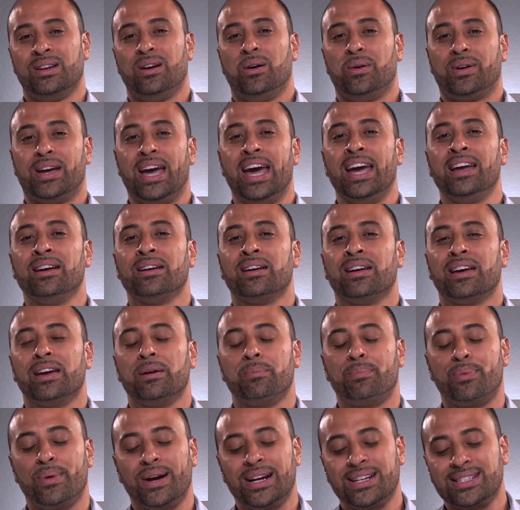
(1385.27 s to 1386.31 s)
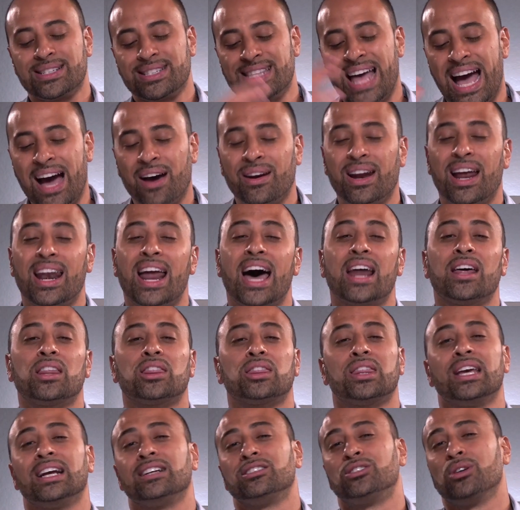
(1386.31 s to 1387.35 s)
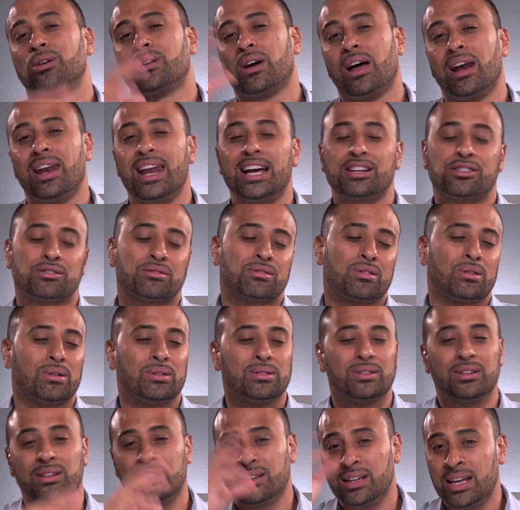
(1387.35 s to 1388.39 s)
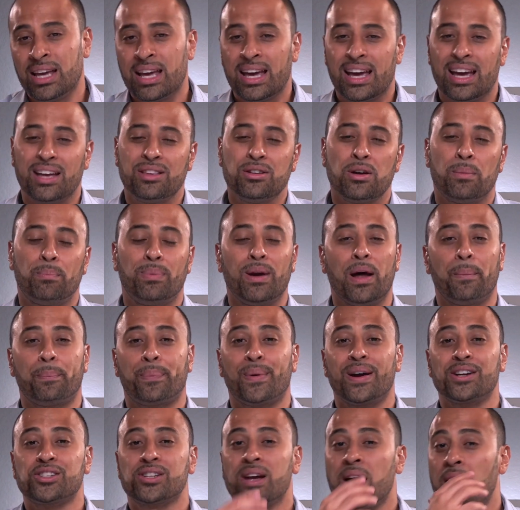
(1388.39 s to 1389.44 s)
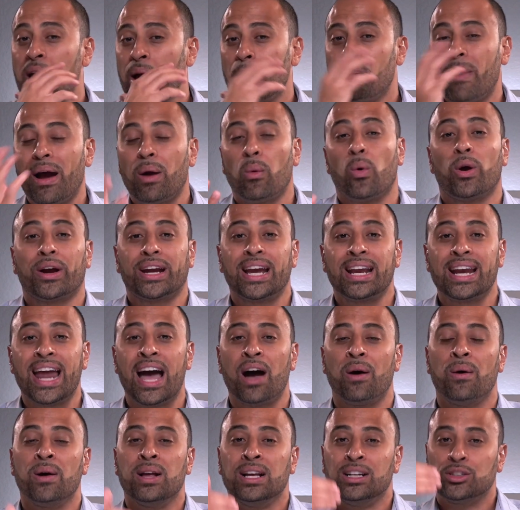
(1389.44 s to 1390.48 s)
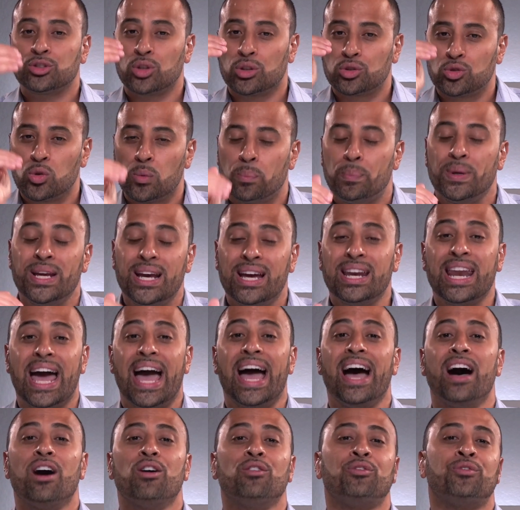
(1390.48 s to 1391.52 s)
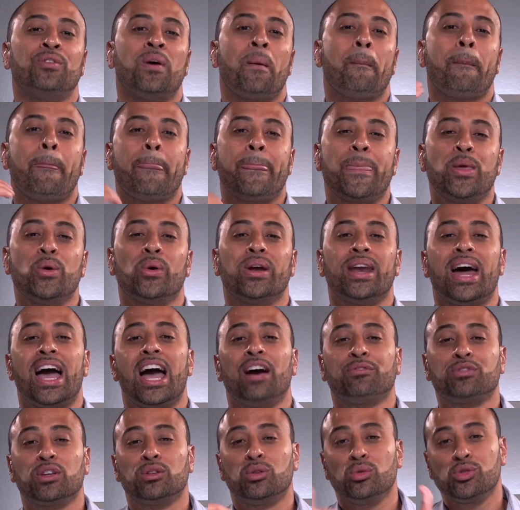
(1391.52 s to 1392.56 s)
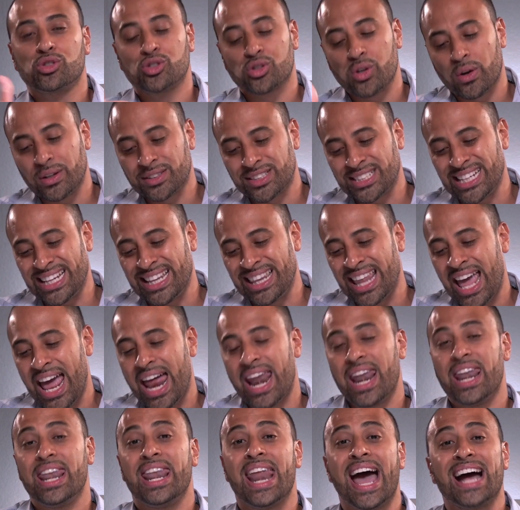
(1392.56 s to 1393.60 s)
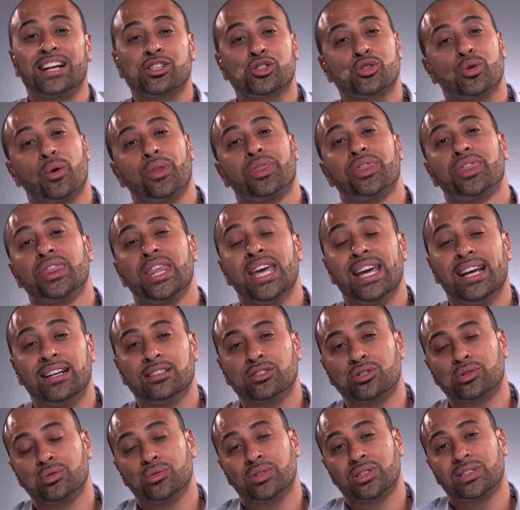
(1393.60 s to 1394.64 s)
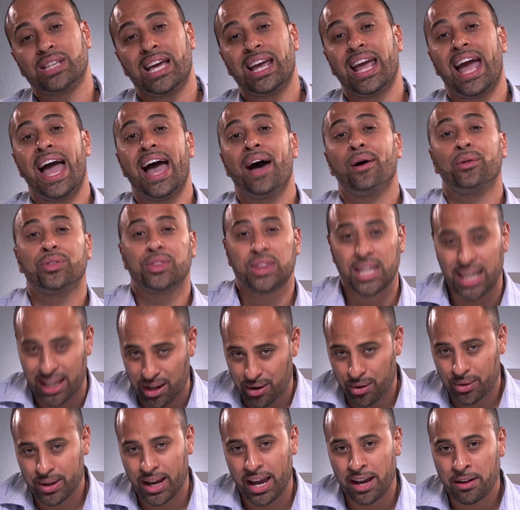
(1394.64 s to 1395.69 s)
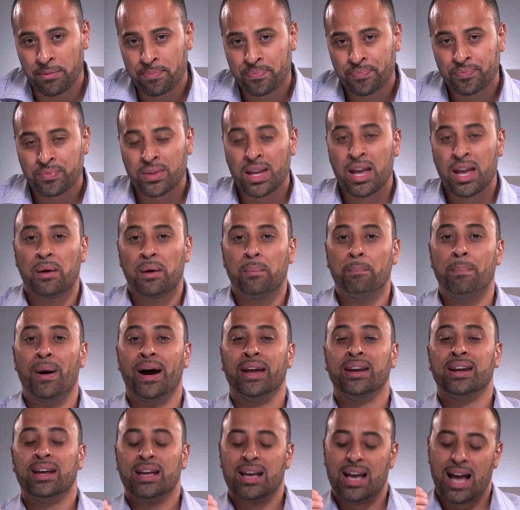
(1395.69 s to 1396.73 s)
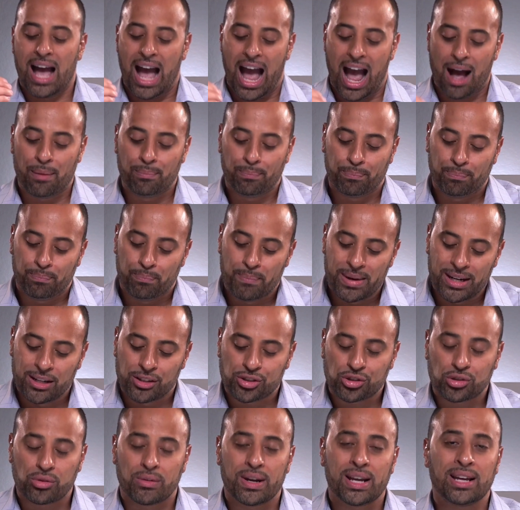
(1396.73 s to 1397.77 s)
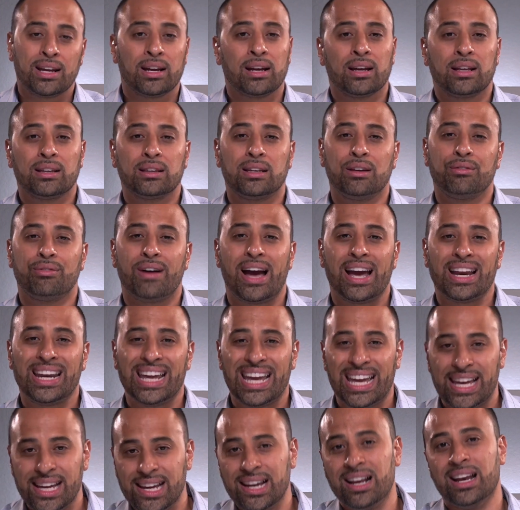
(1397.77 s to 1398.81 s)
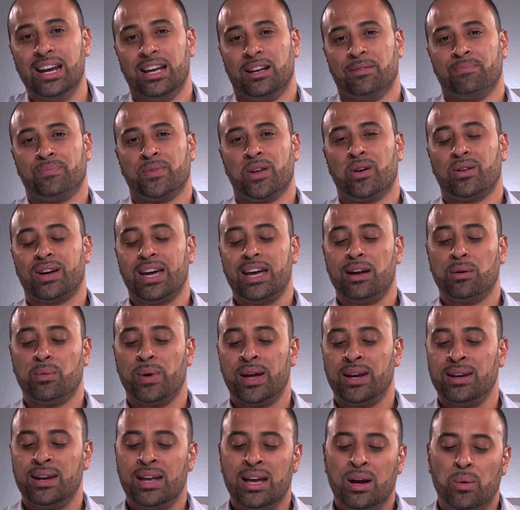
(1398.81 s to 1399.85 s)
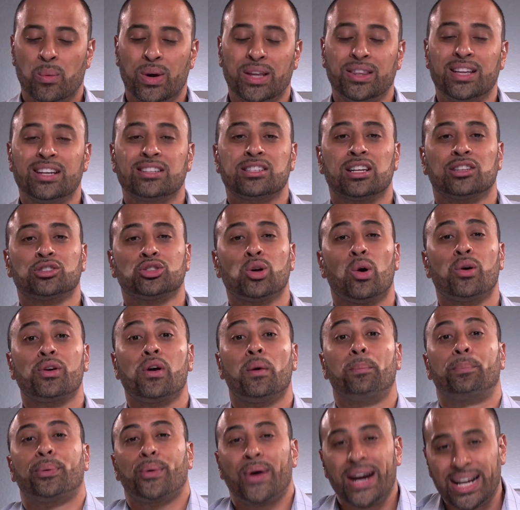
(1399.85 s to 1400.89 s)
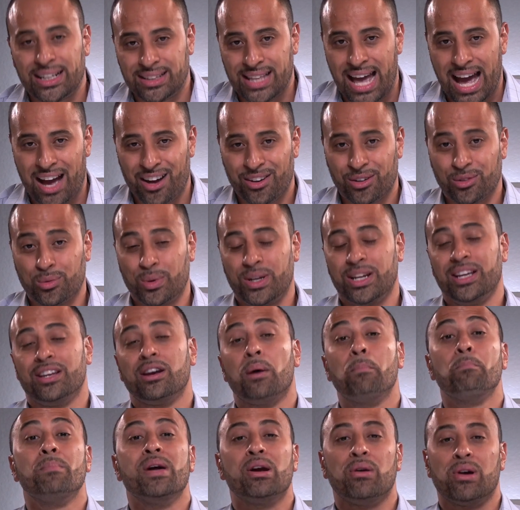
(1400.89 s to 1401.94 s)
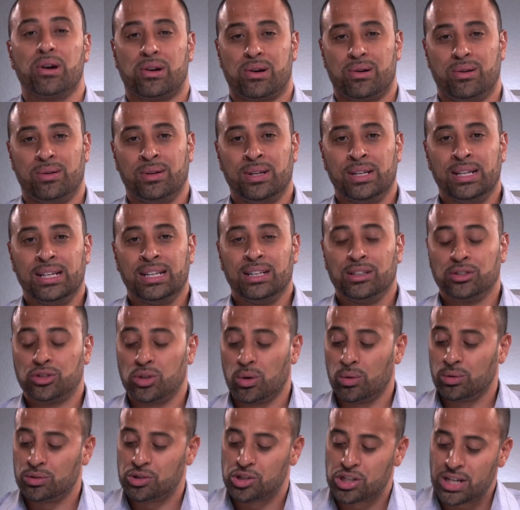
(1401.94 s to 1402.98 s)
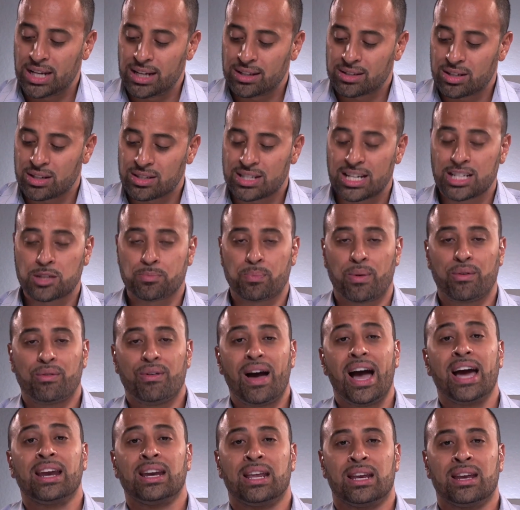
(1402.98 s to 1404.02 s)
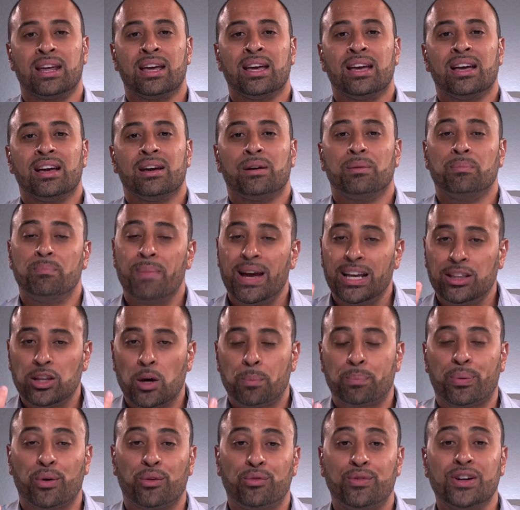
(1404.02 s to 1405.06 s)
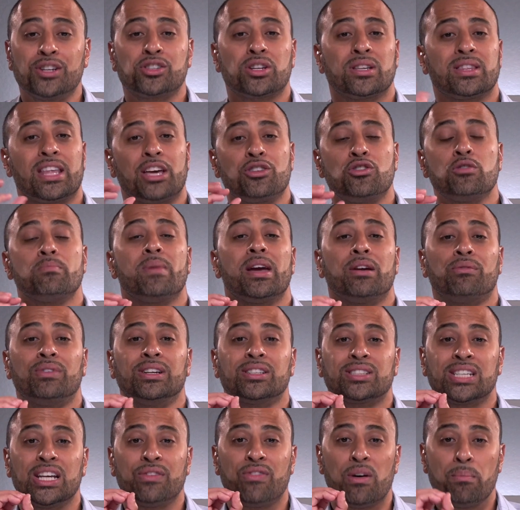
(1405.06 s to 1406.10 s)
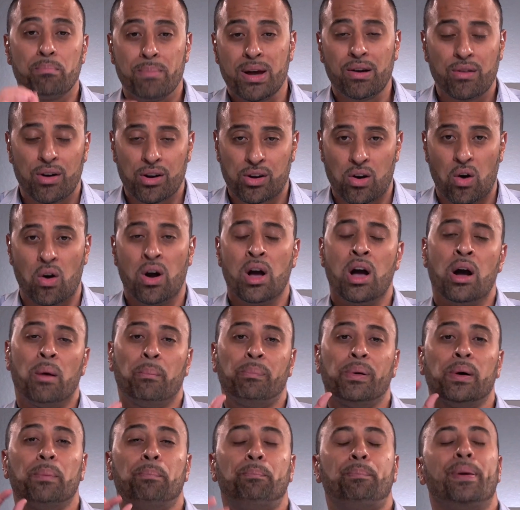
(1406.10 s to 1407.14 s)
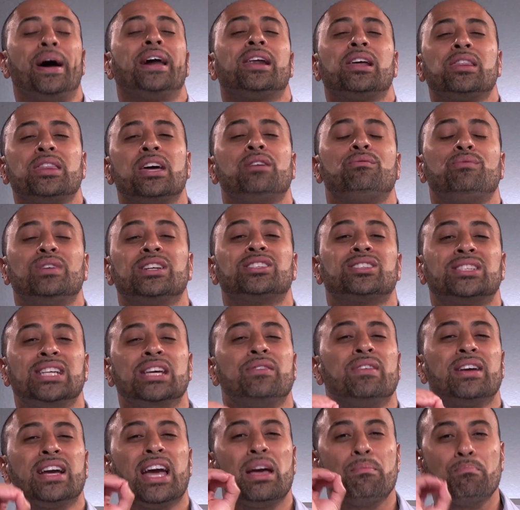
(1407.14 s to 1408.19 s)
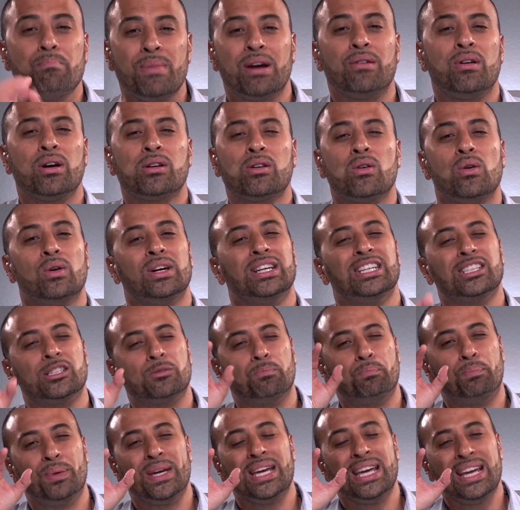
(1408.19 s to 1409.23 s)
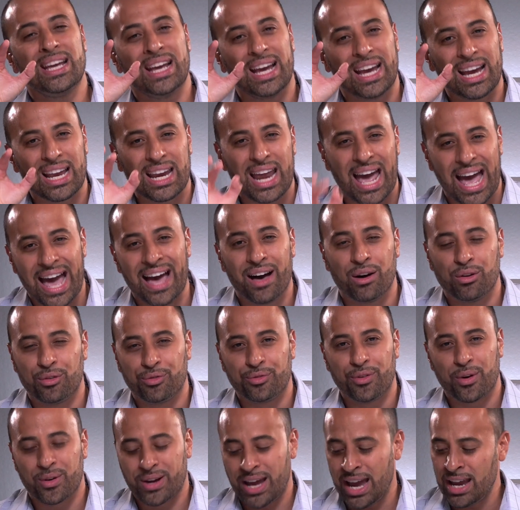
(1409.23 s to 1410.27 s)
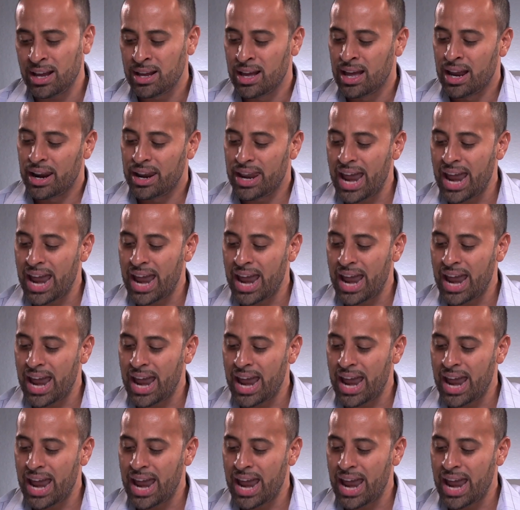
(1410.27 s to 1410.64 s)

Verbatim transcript: Okay? It brings down a lot of things, your cholesterol and, your, and your blood pressure by working out. So to be in health, you and I have to do certain natural things to stay healthy, okay? But I'm ministering divine healing, okay? When when there's a total breakdown, we need a miracle. So Jesus has provided made the provision that you may receive a miracle. But better than receiving a miracle is being in health, okay?